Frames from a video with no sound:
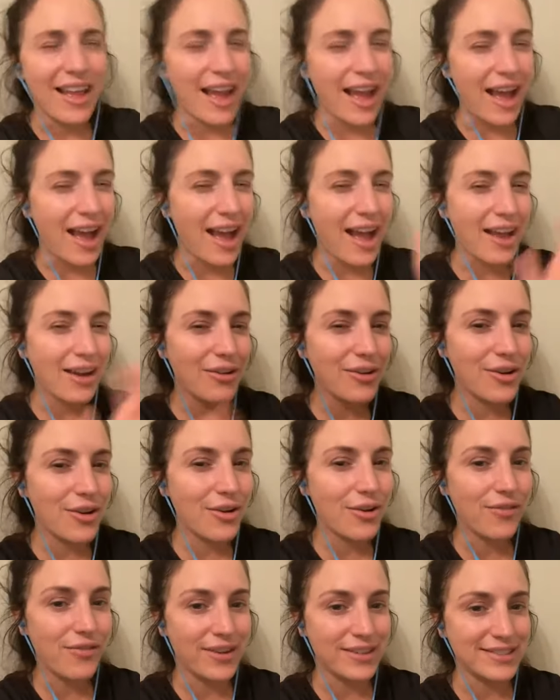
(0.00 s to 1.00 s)
I don't know
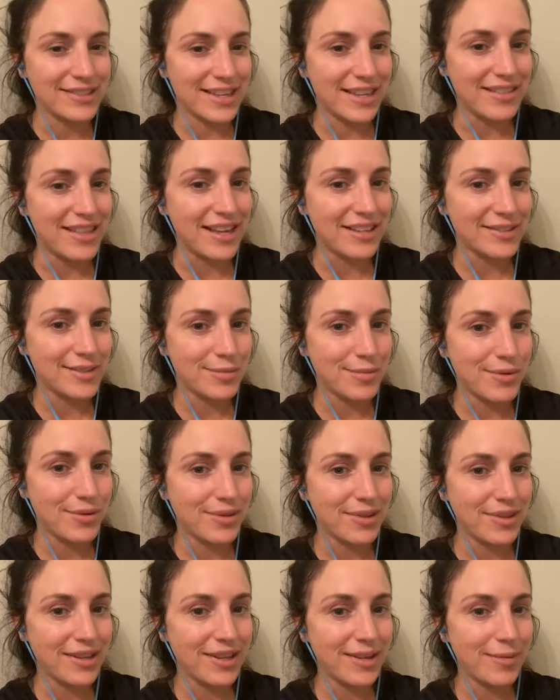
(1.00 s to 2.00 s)
if I said that
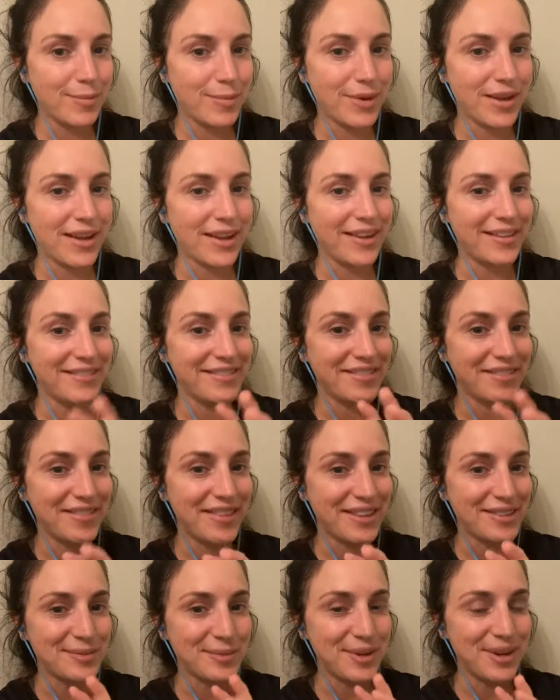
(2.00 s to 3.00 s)
smoothly, but
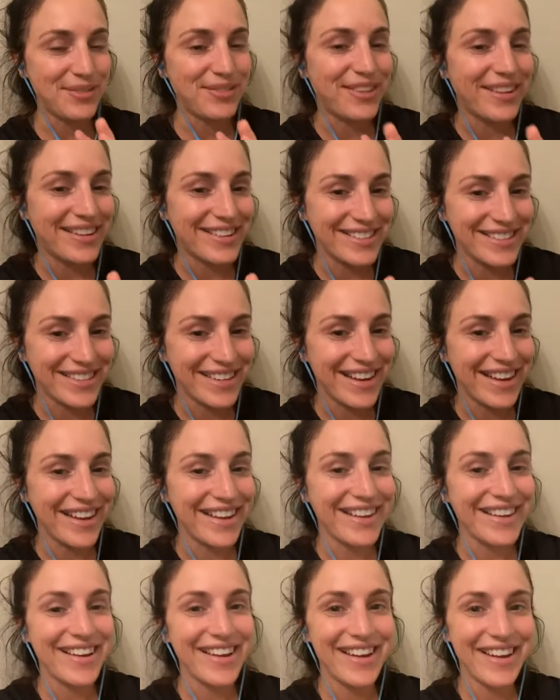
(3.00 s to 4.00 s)
that's what I've got tonight.
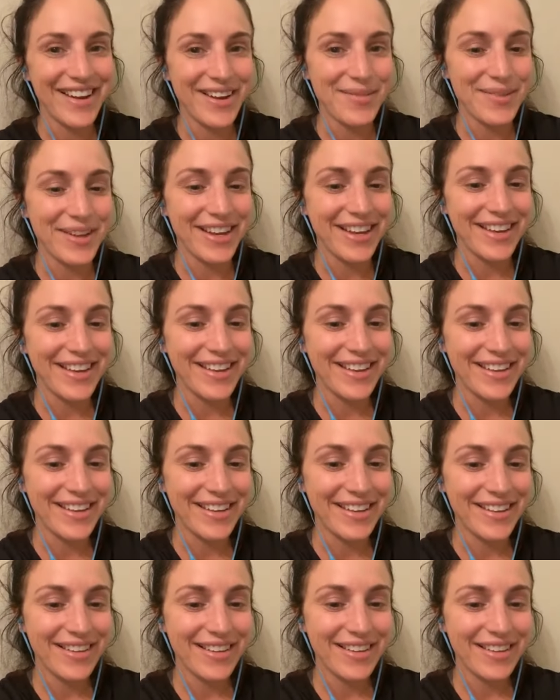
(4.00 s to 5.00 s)
All right, bye.
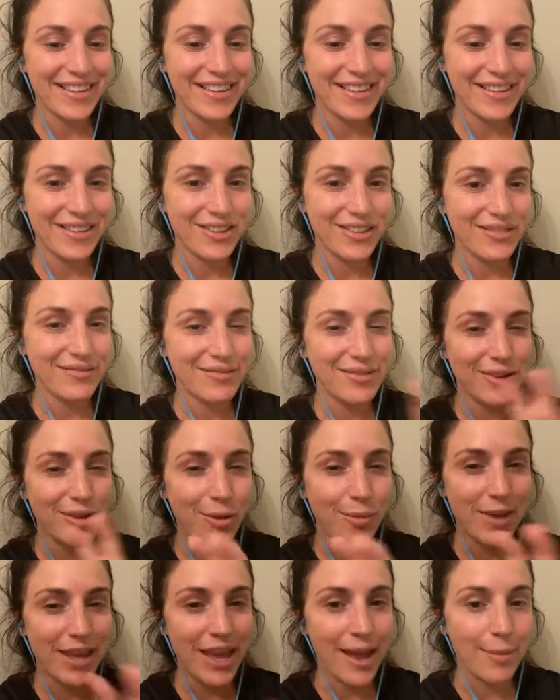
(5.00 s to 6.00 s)
Go
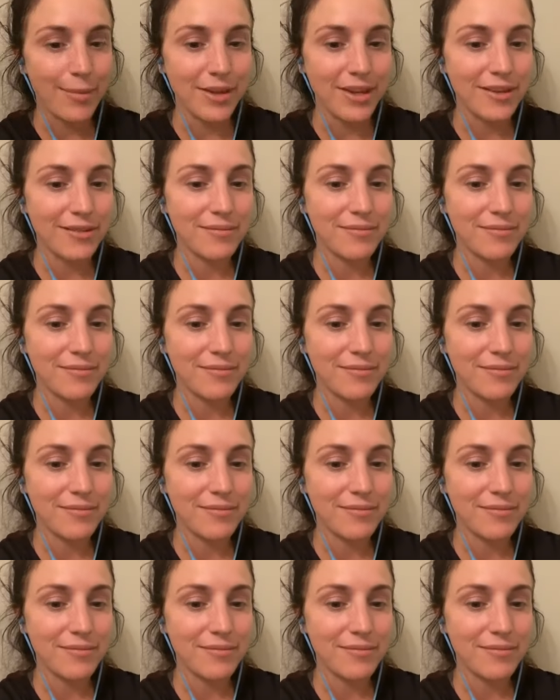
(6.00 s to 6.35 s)
be happy.